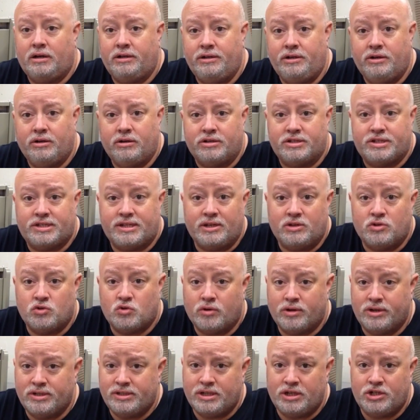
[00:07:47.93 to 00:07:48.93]
You're a sales
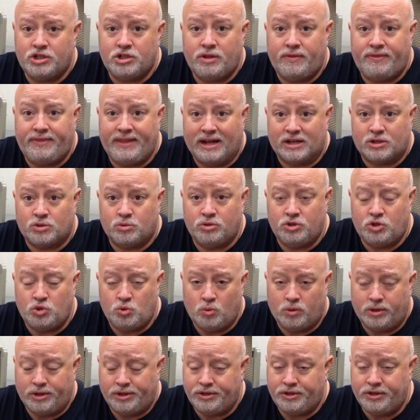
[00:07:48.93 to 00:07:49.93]
organization. That's what you
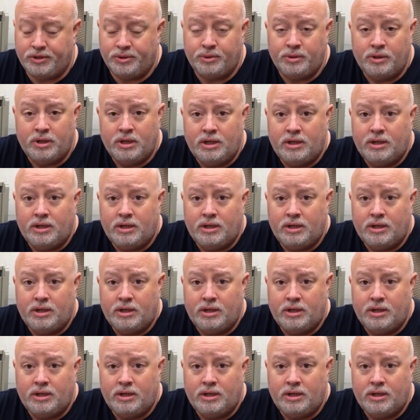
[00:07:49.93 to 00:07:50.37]
want to do.